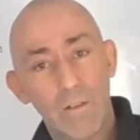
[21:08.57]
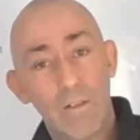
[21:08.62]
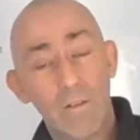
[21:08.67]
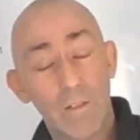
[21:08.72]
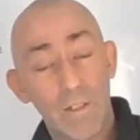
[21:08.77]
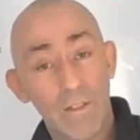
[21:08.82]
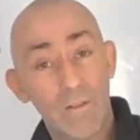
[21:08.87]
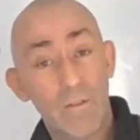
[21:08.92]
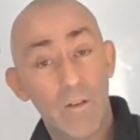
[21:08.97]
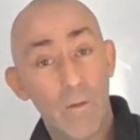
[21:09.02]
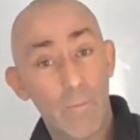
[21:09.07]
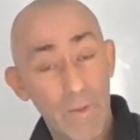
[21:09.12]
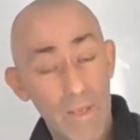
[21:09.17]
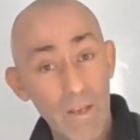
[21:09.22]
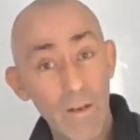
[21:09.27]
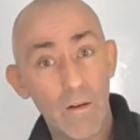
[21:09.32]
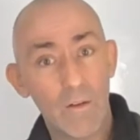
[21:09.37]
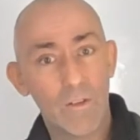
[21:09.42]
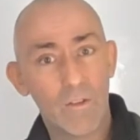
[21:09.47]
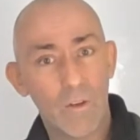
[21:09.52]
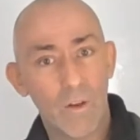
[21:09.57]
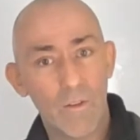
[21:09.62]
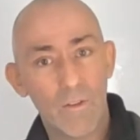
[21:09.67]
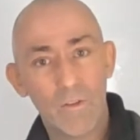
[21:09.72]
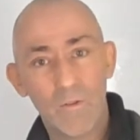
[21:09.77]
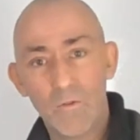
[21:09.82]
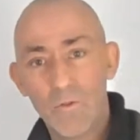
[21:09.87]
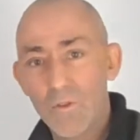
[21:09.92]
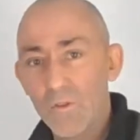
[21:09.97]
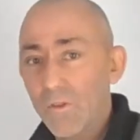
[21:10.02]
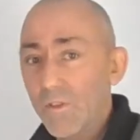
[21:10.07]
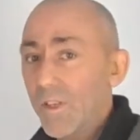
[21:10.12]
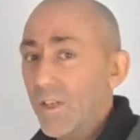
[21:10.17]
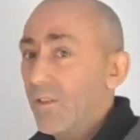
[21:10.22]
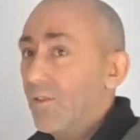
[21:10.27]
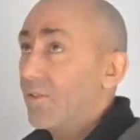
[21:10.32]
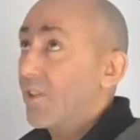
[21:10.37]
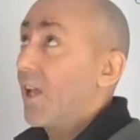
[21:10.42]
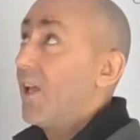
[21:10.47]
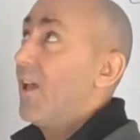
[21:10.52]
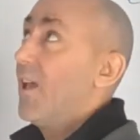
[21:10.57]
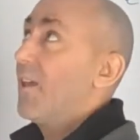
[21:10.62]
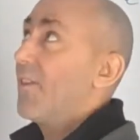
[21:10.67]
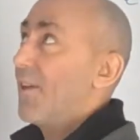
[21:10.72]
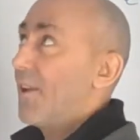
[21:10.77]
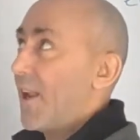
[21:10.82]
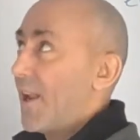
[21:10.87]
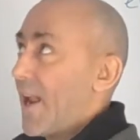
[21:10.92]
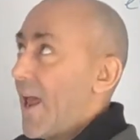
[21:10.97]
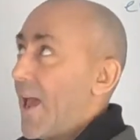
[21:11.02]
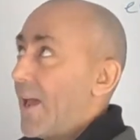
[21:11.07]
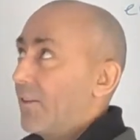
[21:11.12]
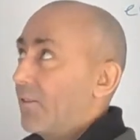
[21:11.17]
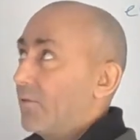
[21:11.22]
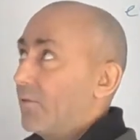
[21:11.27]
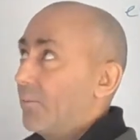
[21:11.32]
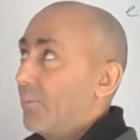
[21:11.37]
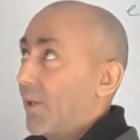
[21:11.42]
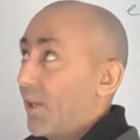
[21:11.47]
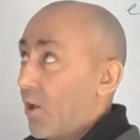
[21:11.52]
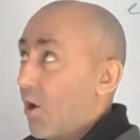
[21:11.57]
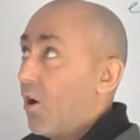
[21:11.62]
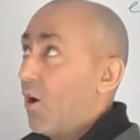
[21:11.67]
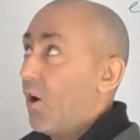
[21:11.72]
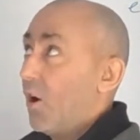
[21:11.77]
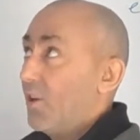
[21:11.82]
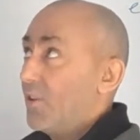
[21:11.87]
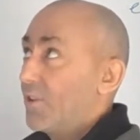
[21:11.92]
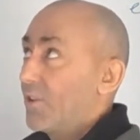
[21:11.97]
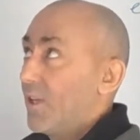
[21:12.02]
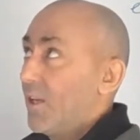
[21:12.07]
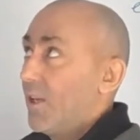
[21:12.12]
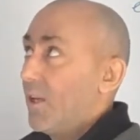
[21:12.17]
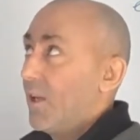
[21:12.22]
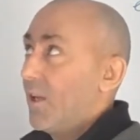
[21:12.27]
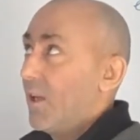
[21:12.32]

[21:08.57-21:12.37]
listen to a peer who's got the social skills than an adult because,